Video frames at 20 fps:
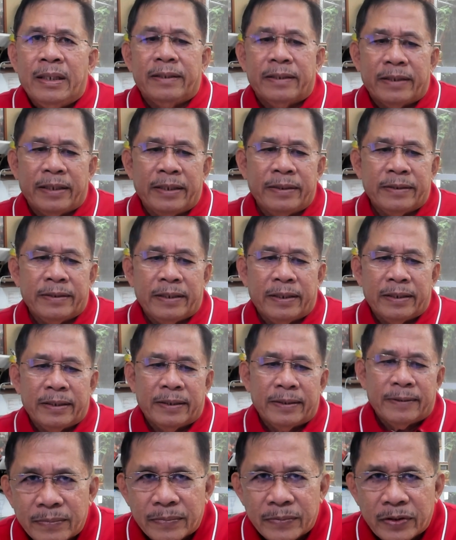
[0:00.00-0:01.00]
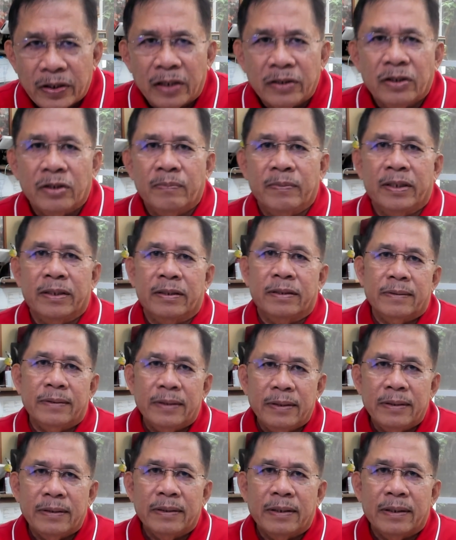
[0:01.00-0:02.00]
Can the judgment
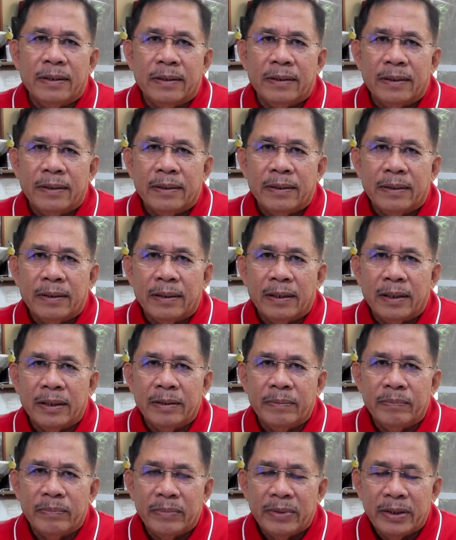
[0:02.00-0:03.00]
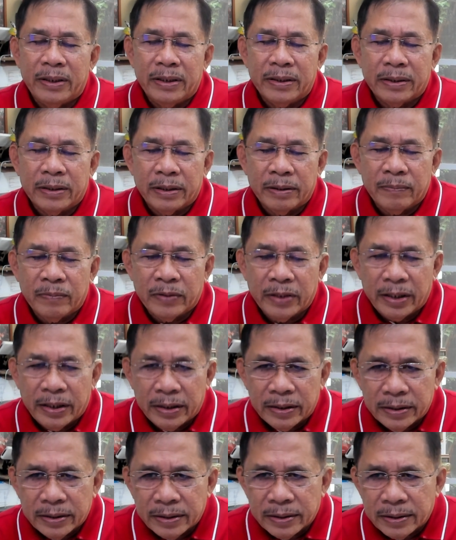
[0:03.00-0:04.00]
in the administrative
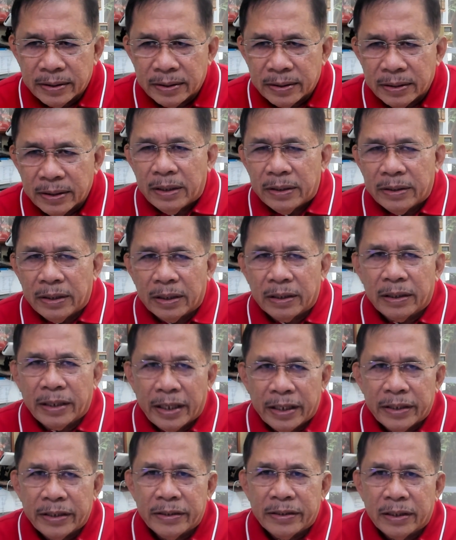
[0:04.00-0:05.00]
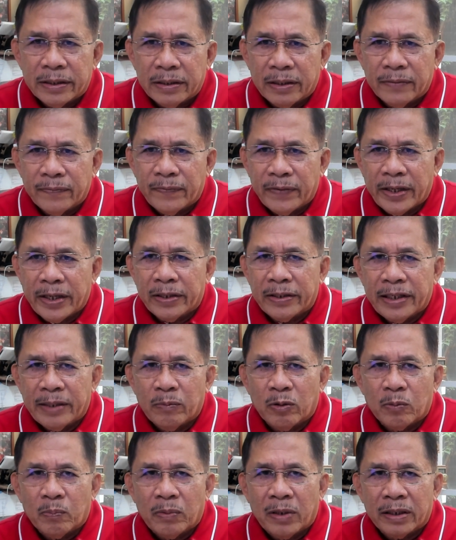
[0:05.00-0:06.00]
case declaring that unfair
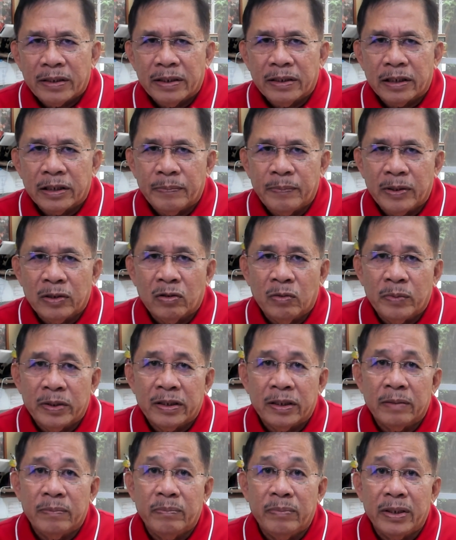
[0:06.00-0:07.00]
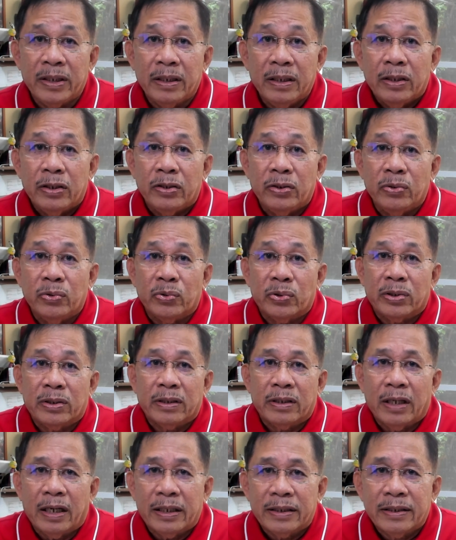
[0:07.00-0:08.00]
labor practice has been committed be used
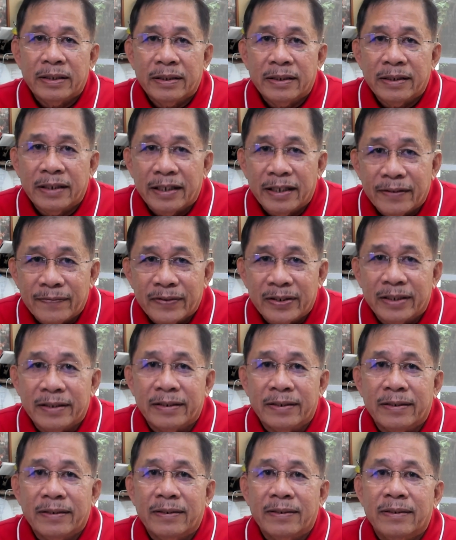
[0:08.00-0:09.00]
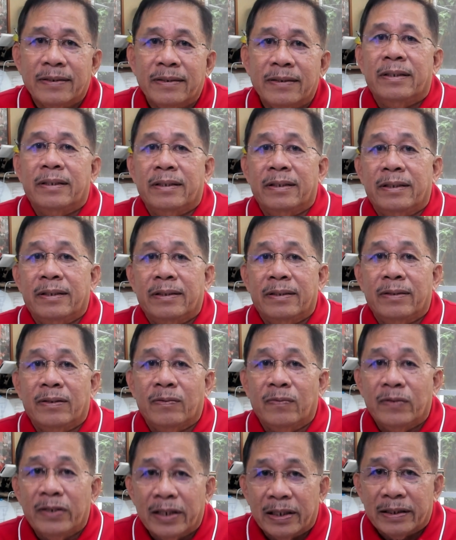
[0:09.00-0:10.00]
as evidence
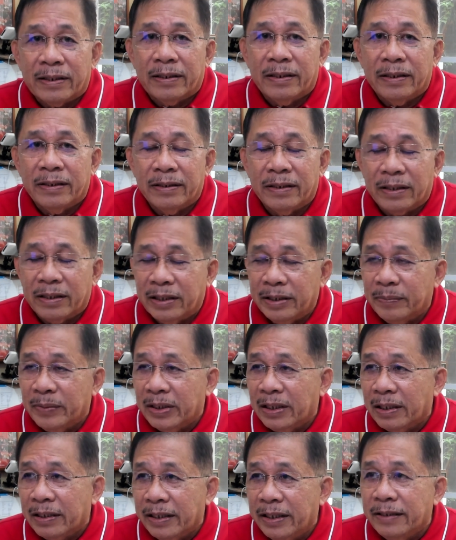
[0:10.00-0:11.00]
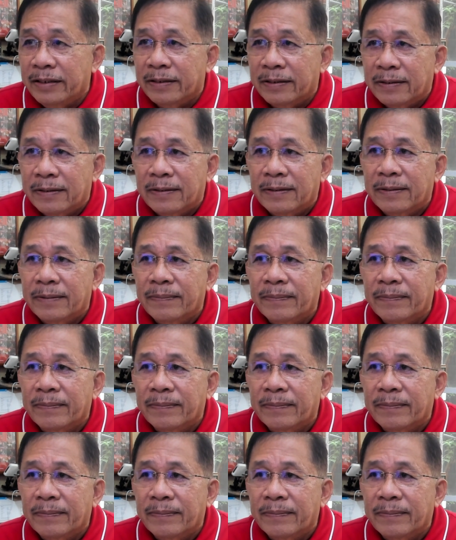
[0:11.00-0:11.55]
of guilt in the criminal case?